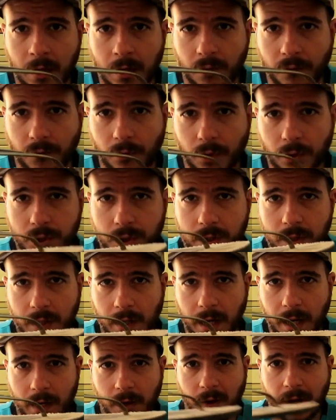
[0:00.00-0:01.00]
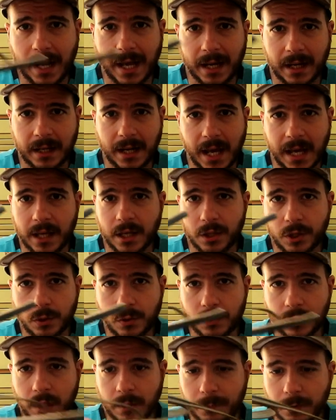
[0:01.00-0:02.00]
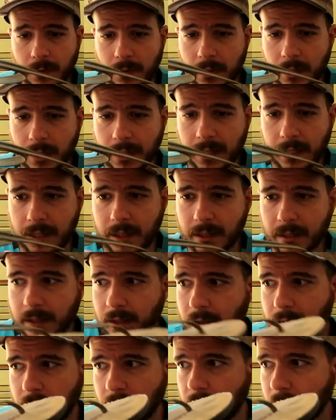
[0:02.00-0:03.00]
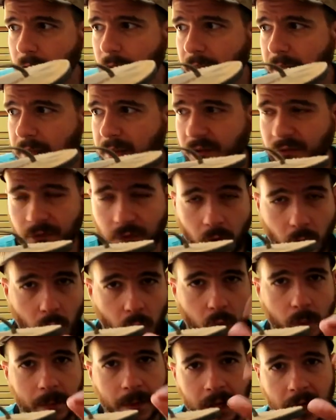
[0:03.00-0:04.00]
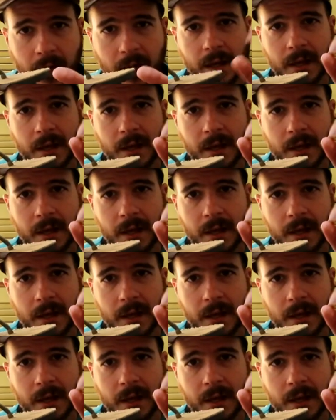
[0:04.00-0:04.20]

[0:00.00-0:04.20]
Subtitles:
Of course, I don't like Nike shoes anymore, and like the foam,